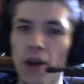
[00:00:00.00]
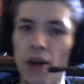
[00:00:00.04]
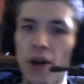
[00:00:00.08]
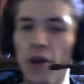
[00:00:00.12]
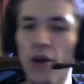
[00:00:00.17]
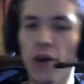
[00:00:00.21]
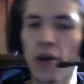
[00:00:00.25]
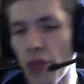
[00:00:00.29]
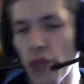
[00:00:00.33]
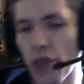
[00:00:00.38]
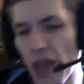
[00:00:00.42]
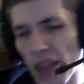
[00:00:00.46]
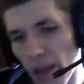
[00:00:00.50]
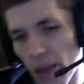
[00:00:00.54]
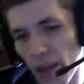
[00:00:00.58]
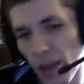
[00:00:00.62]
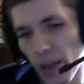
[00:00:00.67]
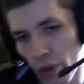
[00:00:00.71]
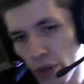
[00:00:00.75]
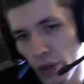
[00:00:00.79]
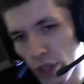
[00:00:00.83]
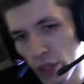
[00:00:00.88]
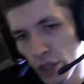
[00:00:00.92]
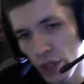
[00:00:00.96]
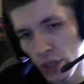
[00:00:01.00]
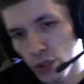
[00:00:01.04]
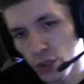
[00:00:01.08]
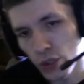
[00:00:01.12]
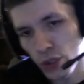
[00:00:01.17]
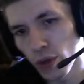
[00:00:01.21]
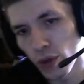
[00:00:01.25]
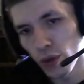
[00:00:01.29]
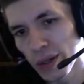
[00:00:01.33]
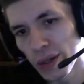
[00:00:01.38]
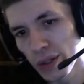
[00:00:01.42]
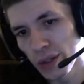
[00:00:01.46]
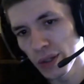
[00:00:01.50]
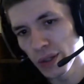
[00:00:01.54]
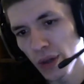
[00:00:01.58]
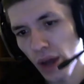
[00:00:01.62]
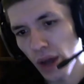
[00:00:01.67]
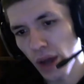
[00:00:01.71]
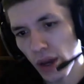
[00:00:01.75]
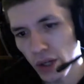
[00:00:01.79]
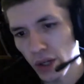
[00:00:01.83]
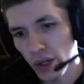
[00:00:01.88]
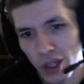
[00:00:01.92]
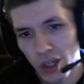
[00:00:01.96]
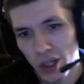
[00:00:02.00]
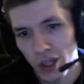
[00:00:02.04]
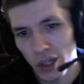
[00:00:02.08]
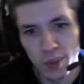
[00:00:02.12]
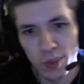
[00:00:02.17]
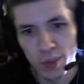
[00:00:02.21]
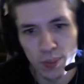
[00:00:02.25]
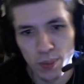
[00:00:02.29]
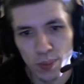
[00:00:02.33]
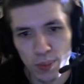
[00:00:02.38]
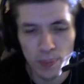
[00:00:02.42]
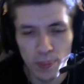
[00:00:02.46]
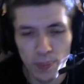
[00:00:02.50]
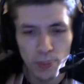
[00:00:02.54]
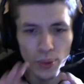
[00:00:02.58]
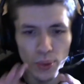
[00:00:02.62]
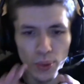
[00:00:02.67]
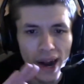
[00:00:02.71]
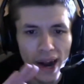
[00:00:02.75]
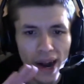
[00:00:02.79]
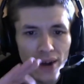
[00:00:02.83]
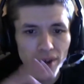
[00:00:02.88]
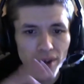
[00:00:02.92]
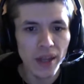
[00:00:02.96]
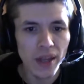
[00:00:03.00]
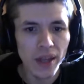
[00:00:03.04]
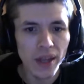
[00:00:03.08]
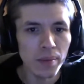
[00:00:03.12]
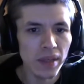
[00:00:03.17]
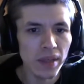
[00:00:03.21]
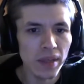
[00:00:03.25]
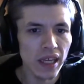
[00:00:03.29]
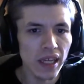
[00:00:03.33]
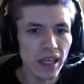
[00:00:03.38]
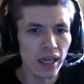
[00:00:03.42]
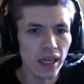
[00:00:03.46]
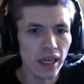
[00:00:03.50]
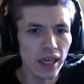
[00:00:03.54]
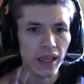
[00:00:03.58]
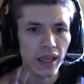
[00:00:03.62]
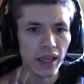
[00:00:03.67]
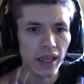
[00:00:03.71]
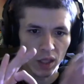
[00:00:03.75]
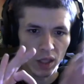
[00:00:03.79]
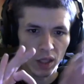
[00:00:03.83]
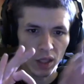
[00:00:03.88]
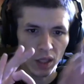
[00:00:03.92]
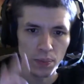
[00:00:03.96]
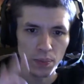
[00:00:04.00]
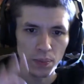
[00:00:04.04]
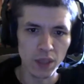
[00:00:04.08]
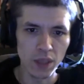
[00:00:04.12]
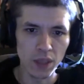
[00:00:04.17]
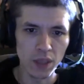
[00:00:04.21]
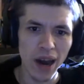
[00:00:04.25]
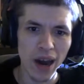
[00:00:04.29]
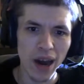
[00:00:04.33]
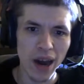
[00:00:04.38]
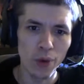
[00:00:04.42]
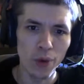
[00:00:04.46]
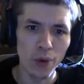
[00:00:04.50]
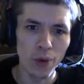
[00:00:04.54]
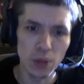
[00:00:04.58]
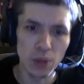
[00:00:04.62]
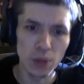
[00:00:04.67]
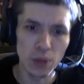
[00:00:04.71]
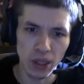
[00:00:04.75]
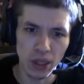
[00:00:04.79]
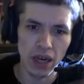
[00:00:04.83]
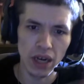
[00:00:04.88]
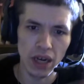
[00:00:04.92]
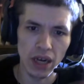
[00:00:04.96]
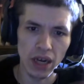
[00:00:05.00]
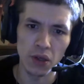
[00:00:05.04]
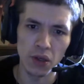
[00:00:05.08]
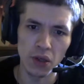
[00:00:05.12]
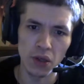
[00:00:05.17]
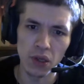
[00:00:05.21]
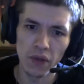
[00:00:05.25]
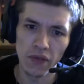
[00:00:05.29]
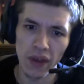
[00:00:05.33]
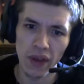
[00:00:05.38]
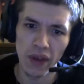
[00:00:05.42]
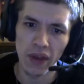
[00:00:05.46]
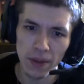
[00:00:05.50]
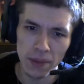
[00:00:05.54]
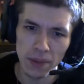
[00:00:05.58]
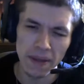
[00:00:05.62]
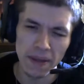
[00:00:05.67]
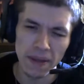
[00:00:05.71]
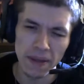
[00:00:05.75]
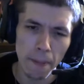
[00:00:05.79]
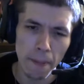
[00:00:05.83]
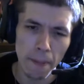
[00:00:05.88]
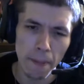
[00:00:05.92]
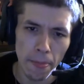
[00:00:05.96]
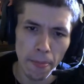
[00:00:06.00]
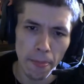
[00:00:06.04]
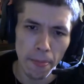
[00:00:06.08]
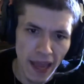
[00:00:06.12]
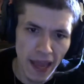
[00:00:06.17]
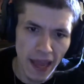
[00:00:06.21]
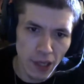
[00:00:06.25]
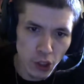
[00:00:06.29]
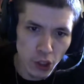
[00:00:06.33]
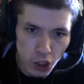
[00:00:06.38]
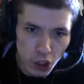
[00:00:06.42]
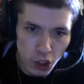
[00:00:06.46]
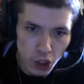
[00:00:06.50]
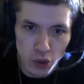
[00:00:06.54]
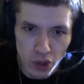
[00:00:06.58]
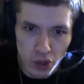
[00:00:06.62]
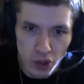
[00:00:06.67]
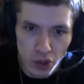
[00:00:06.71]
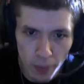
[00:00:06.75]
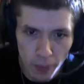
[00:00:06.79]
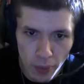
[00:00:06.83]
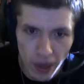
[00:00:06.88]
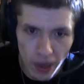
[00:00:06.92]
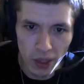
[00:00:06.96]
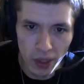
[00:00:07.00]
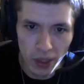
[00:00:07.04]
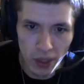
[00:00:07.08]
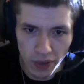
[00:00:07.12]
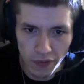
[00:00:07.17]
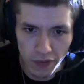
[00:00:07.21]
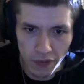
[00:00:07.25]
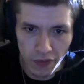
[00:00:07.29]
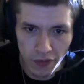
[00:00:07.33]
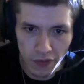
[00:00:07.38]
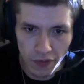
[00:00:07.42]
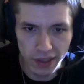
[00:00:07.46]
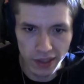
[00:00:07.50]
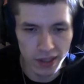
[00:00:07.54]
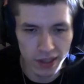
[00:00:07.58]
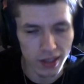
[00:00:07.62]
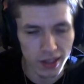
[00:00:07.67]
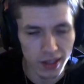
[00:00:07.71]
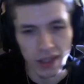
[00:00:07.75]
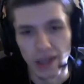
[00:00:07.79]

the thing that really is cool about Yu Hakusho is prior to them beginning like these power ups or character development, they actually use their brain to win fights.